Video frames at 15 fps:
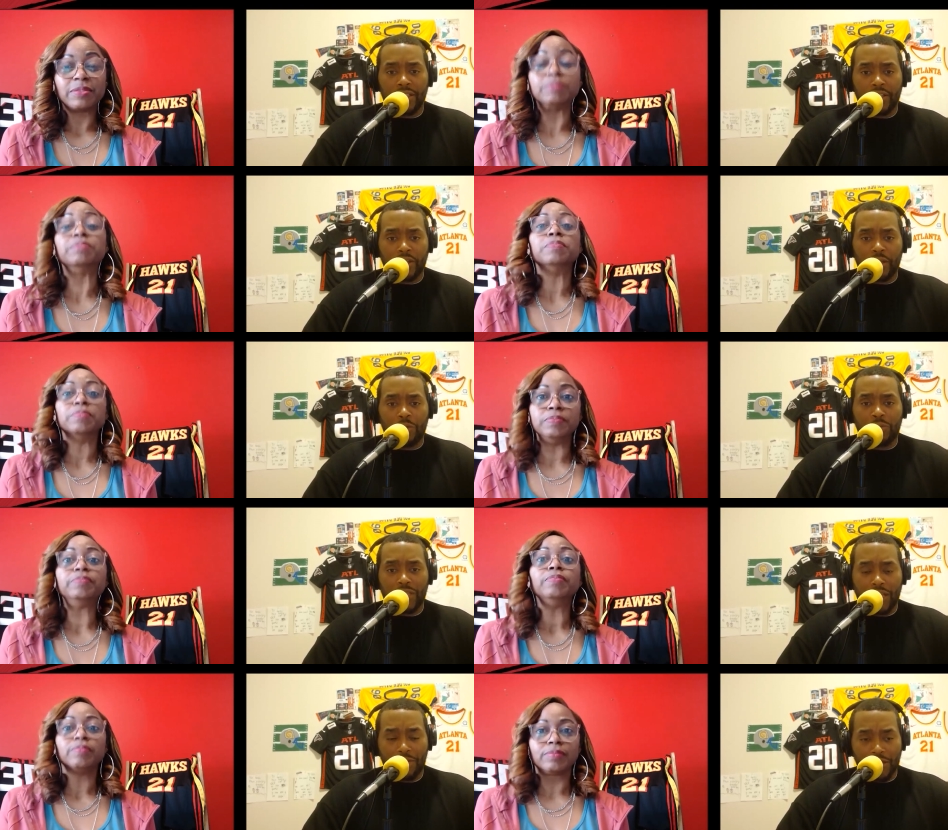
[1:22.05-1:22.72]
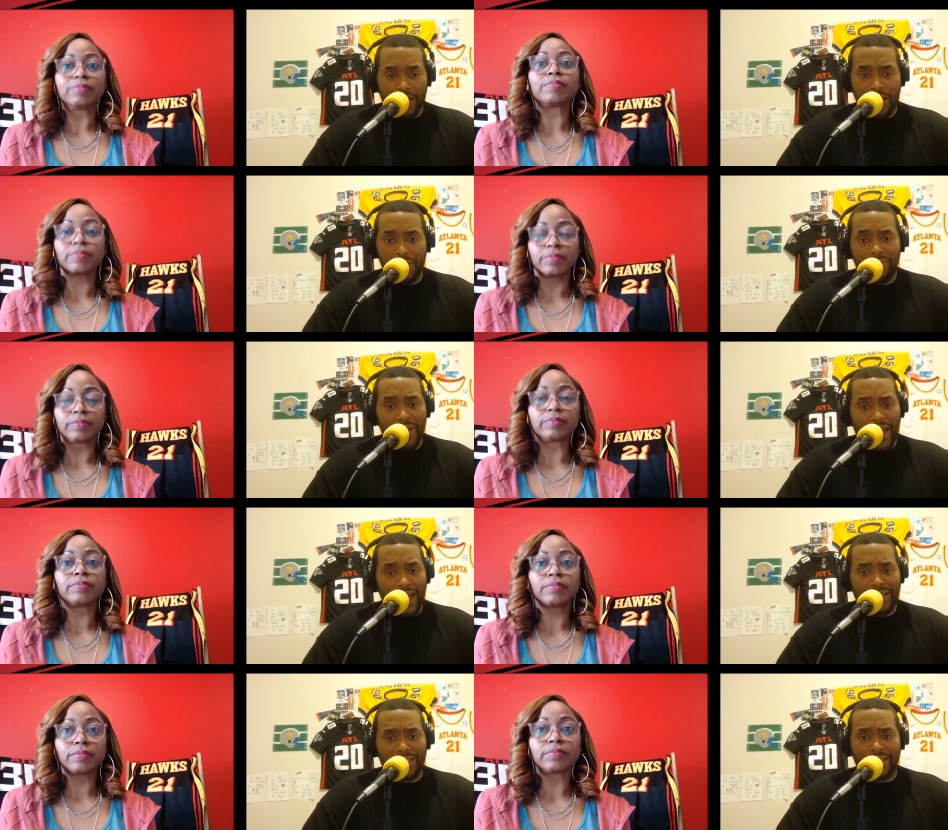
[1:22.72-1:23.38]
Speaker 1: He was able to come
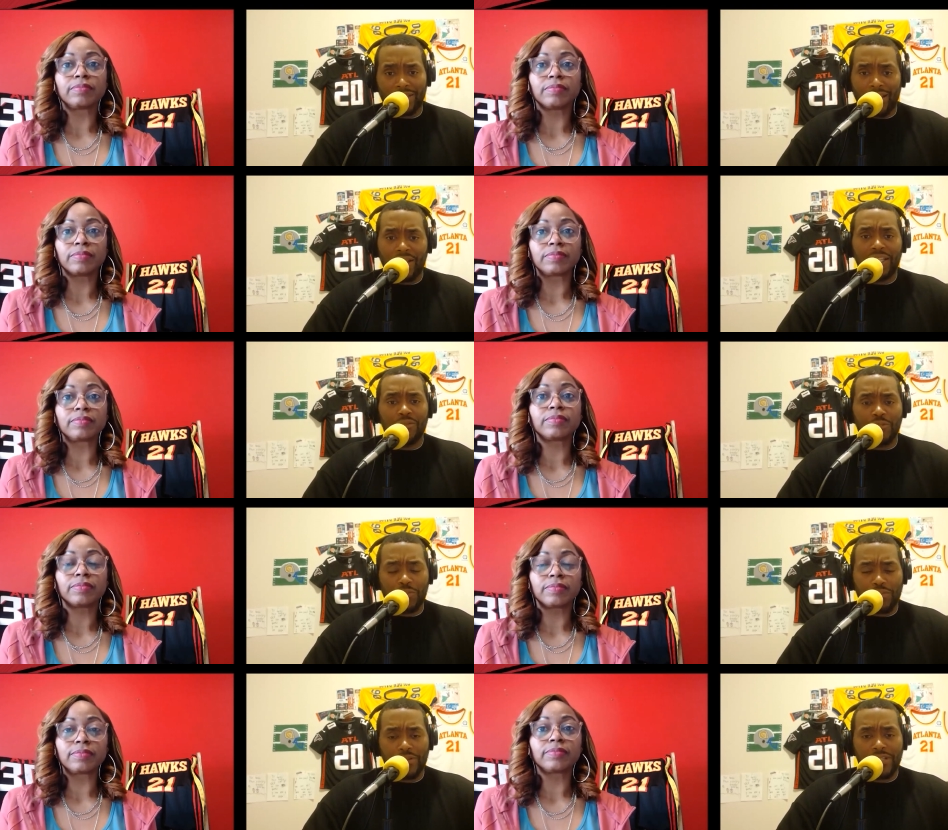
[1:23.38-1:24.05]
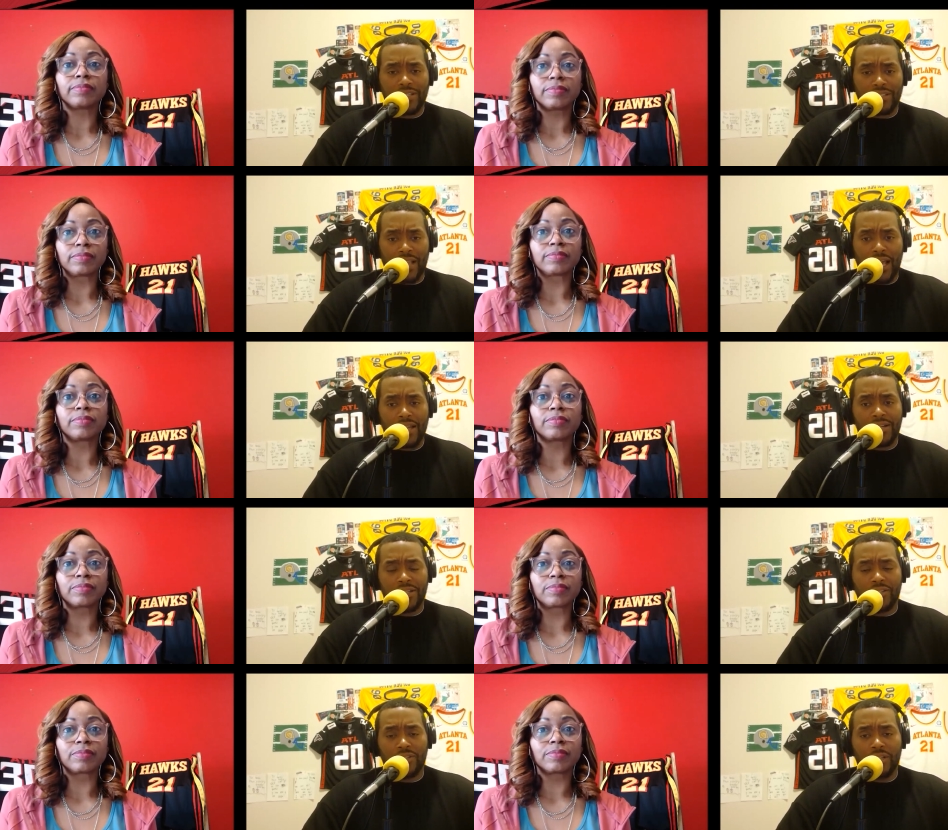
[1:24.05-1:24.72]
back, and I thought he was pretty
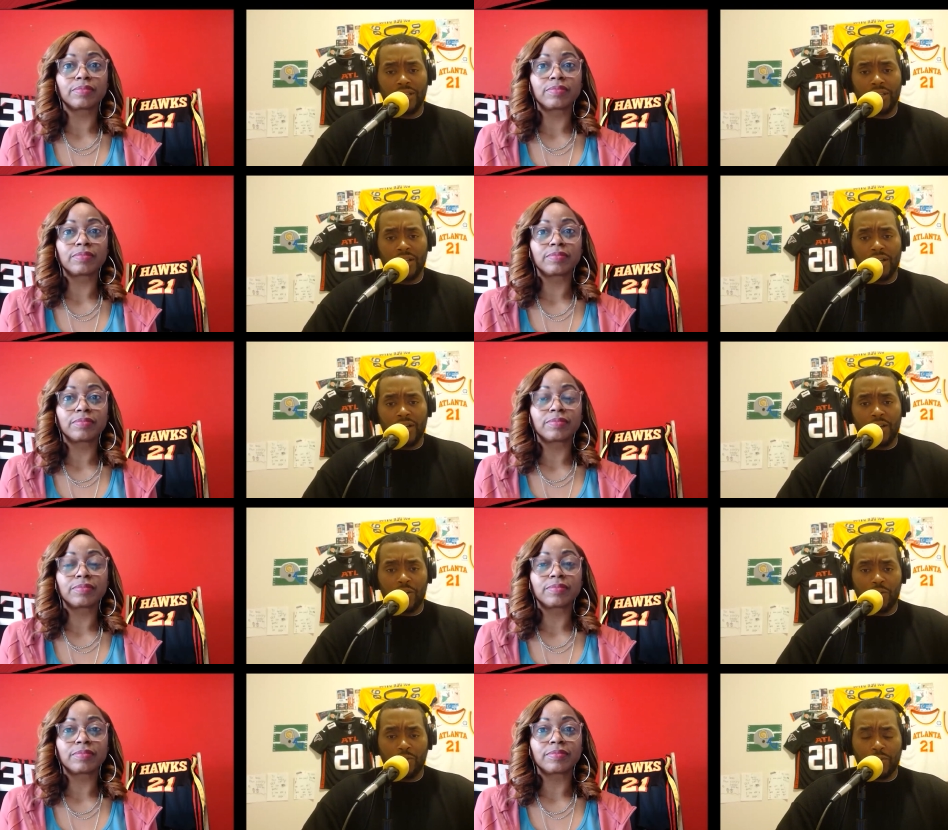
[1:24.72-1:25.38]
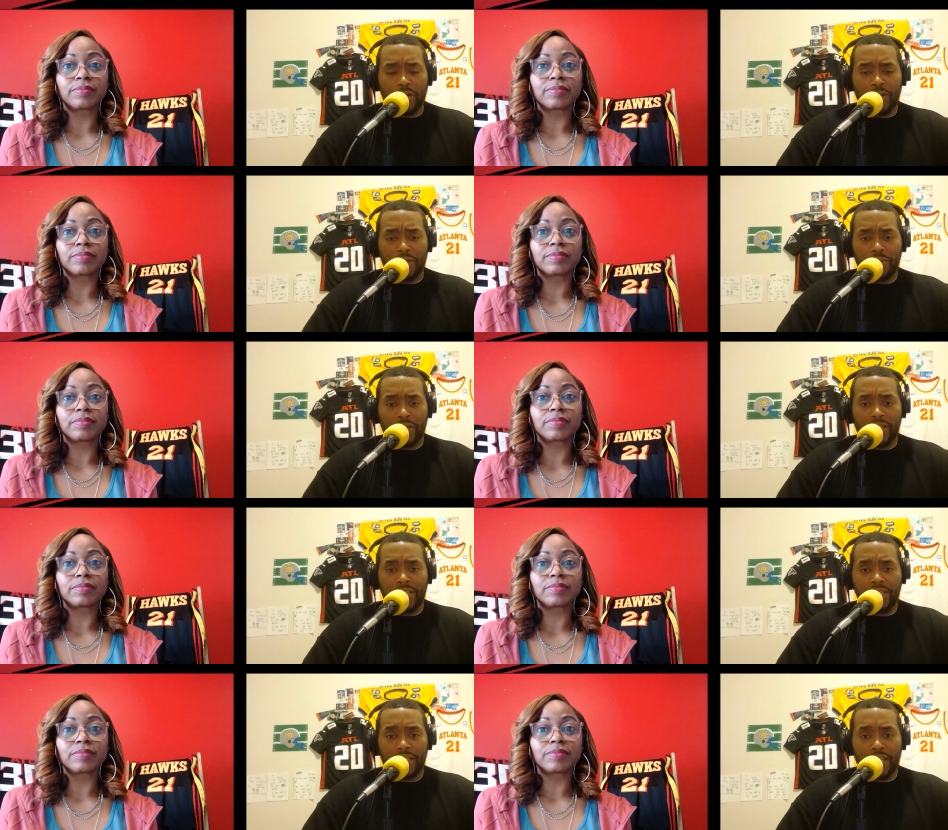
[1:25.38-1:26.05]
solid
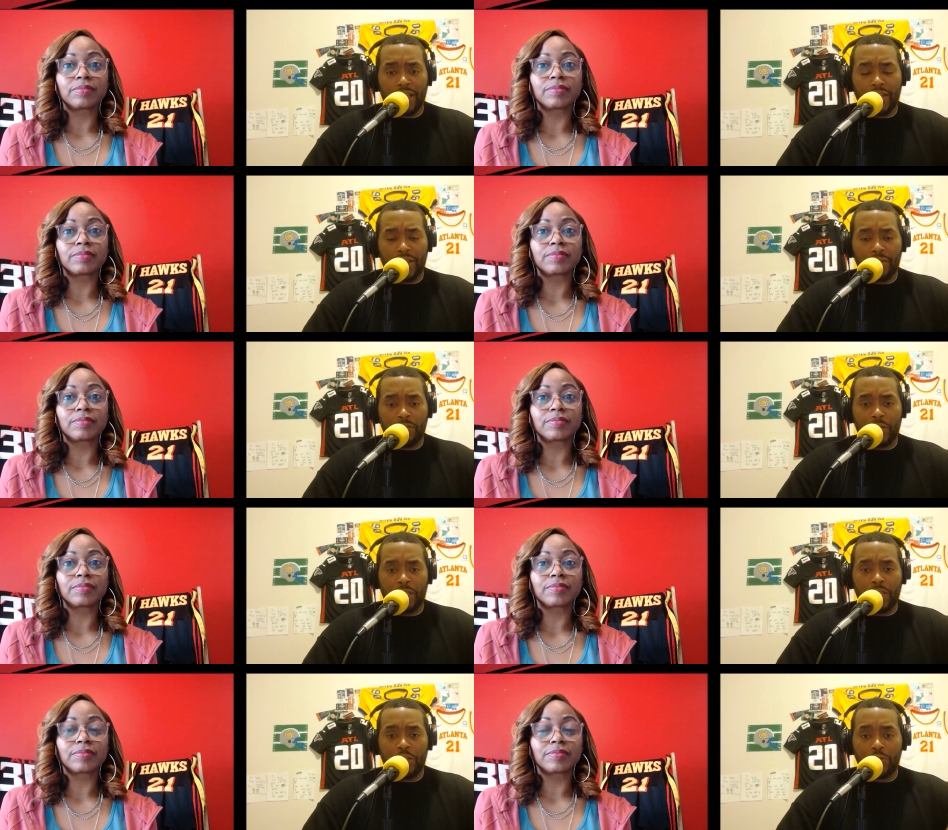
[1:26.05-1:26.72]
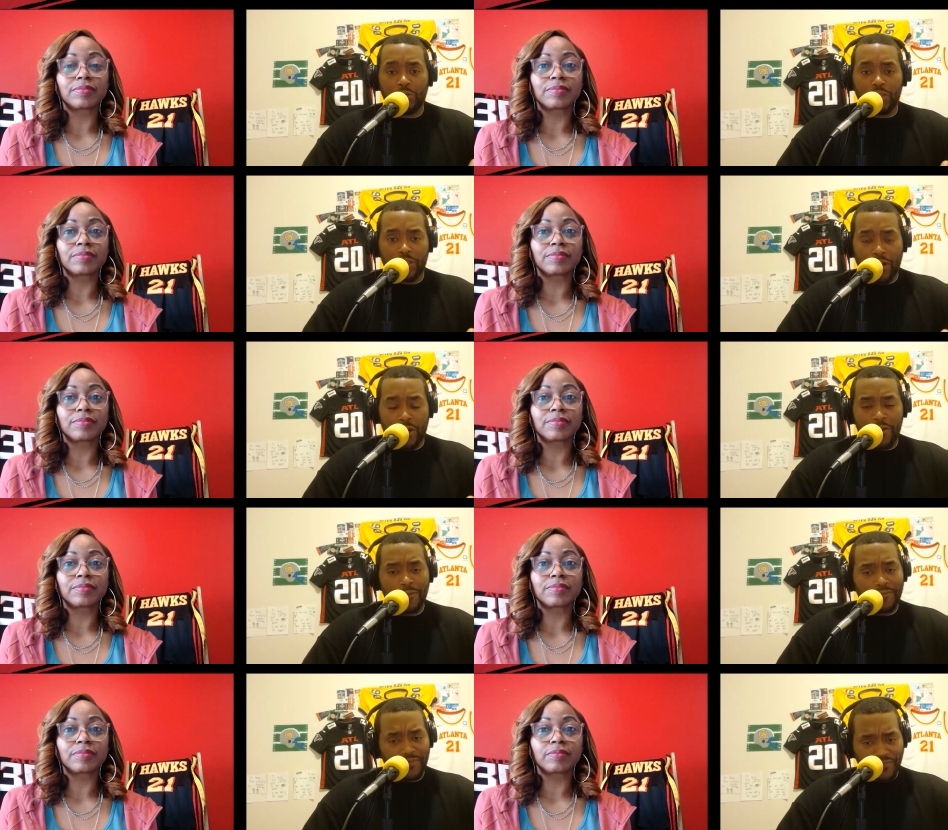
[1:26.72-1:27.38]
in his
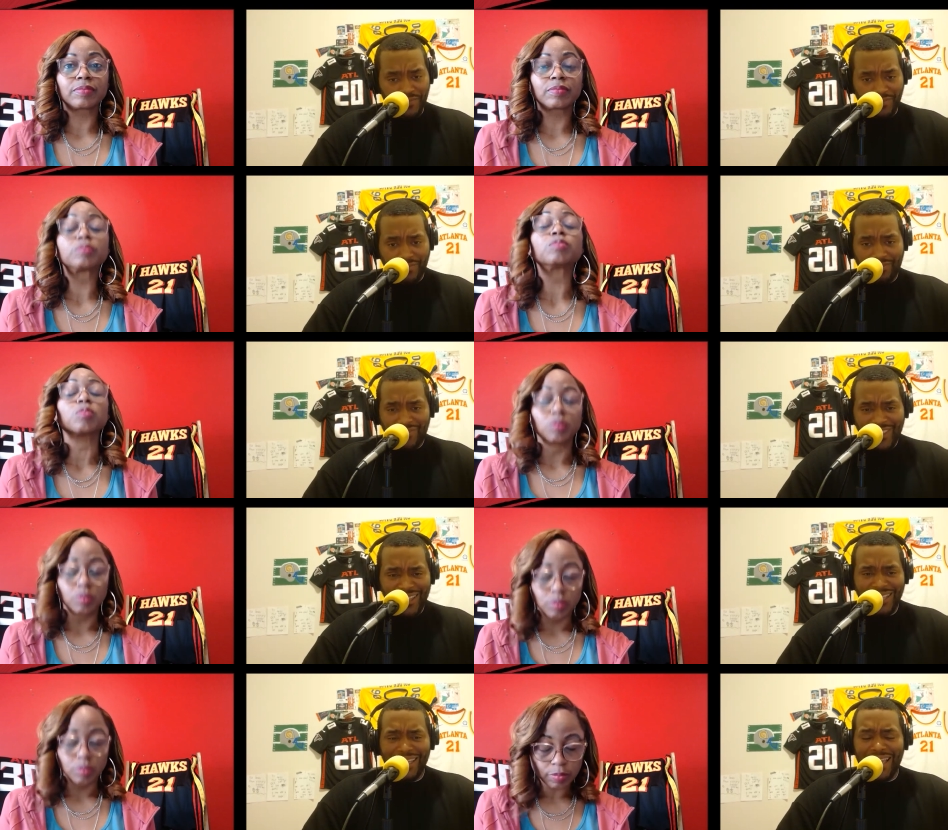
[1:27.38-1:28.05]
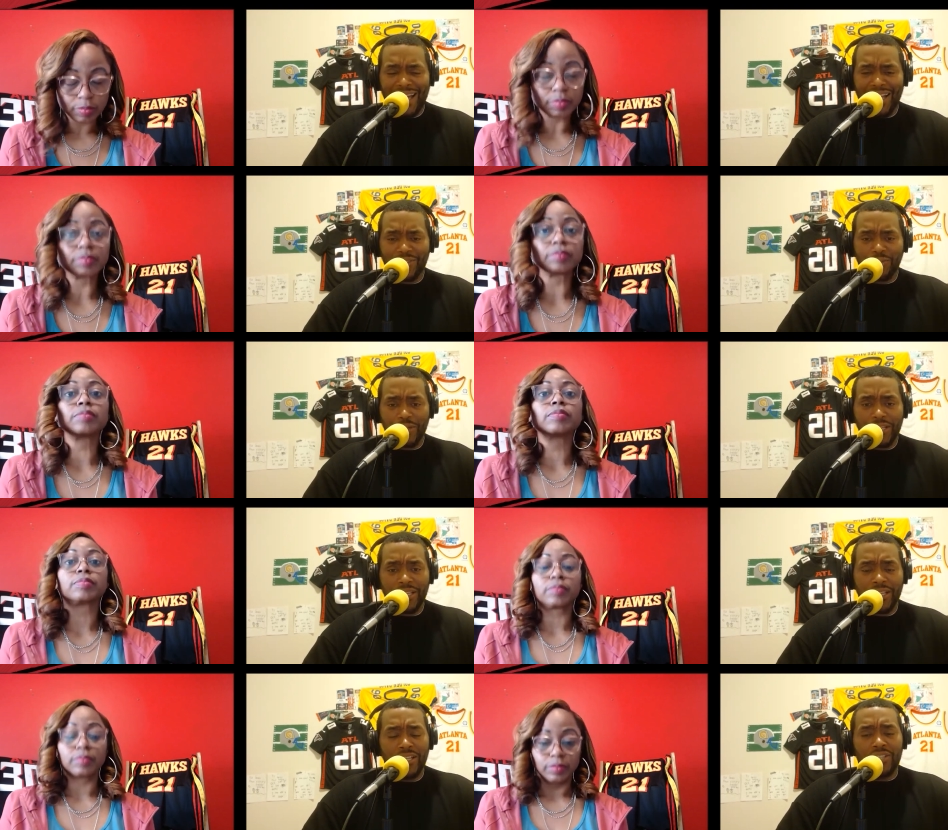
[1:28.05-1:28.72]
return last
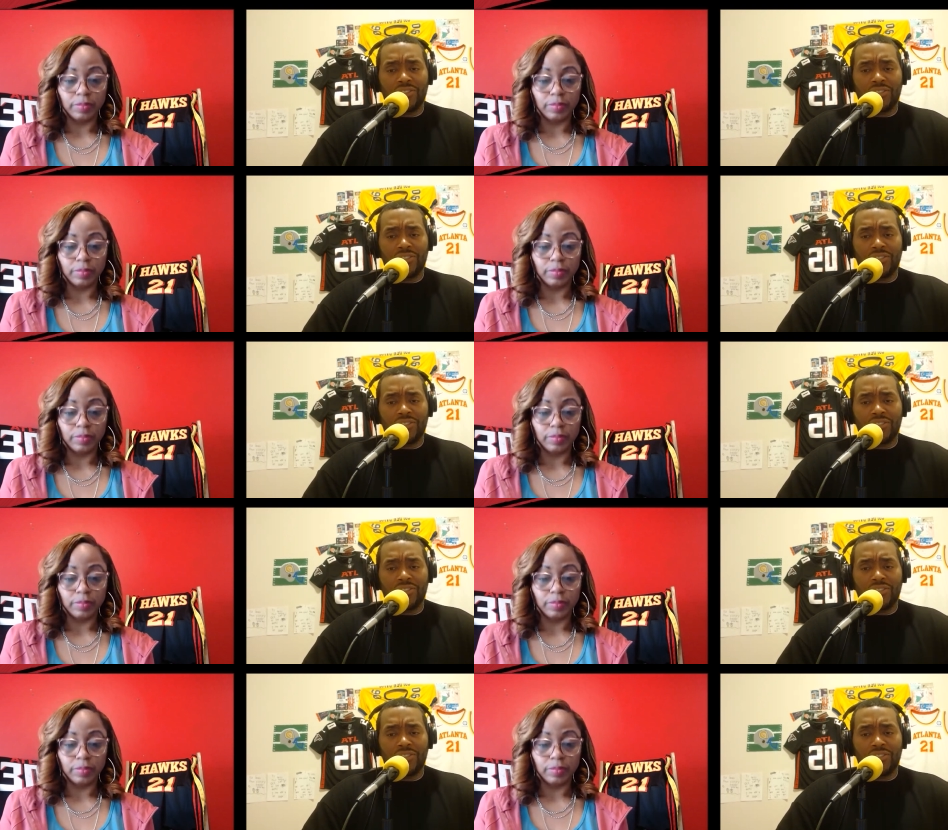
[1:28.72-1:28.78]
week.